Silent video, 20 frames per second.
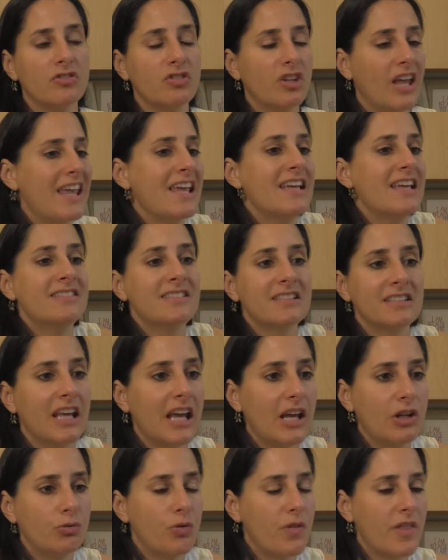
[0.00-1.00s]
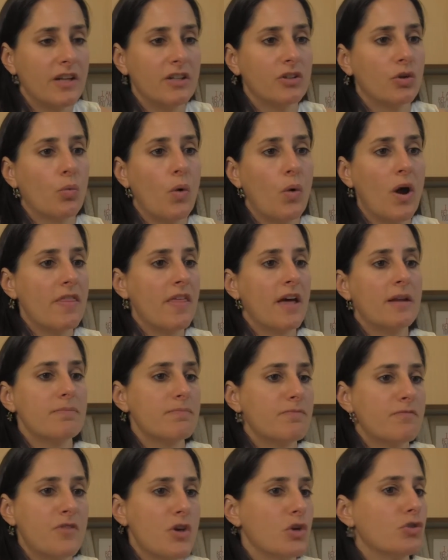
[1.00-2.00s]
can't engage with it in a way that
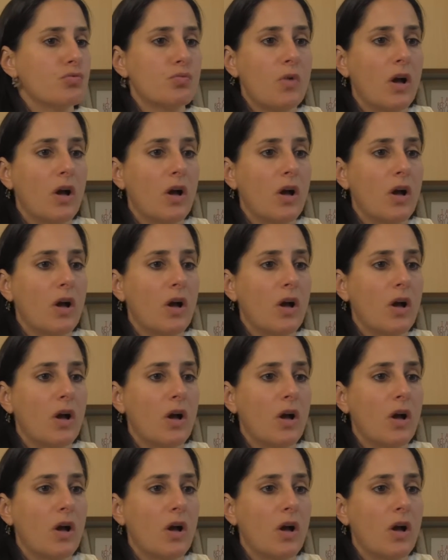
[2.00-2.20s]
feels